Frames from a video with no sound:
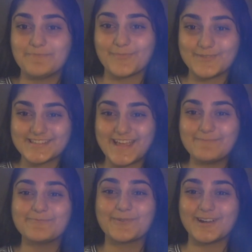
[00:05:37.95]
Once again,
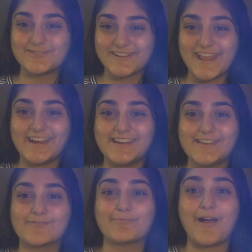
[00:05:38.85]
180
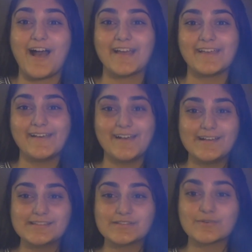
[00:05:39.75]
over pi.
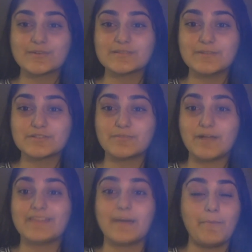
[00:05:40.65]
So you're going to
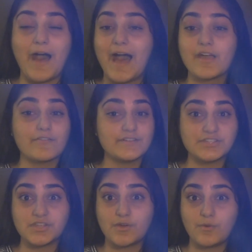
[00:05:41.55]
multiply that pi over
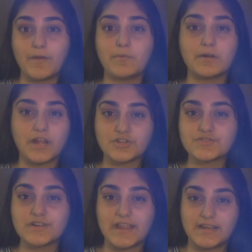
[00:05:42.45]
2 by
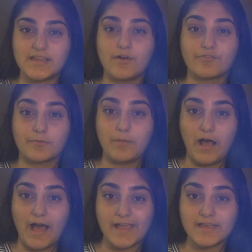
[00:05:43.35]
180 over
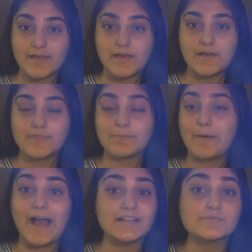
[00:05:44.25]
pi. The
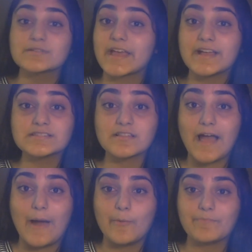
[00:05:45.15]
pi's will cancel
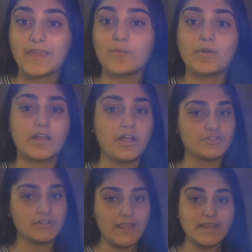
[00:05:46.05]
out, and
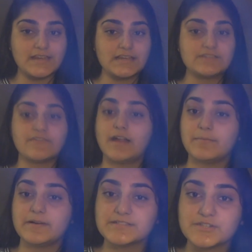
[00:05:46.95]
180 divided
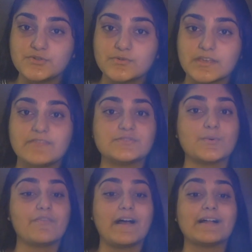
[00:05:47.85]
by 2 gives you a
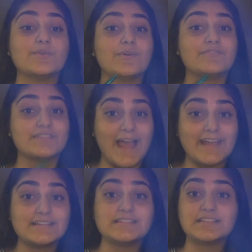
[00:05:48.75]
value of
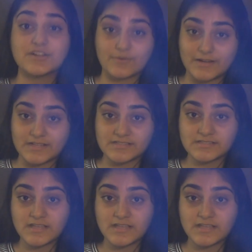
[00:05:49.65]
90 degrees.